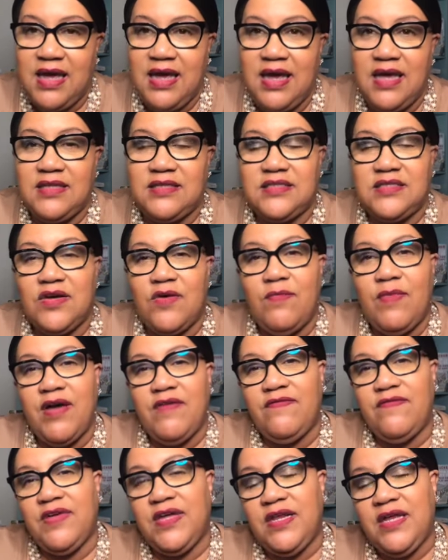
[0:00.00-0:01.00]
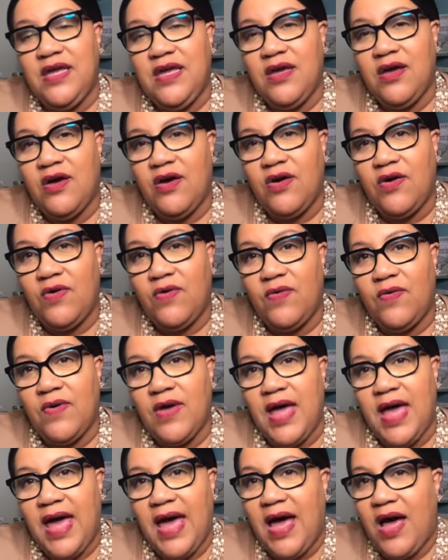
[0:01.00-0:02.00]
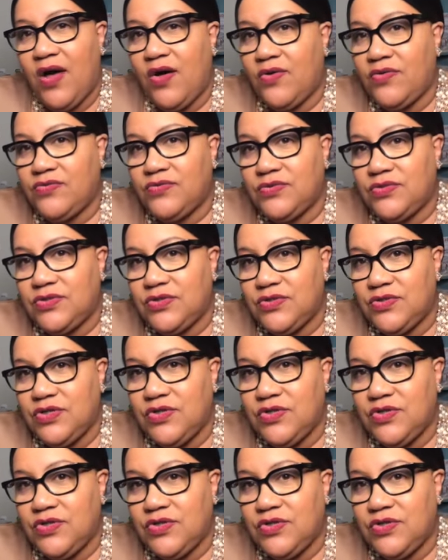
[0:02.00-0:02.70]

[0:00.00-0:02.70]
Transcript: And so, my video, How Do You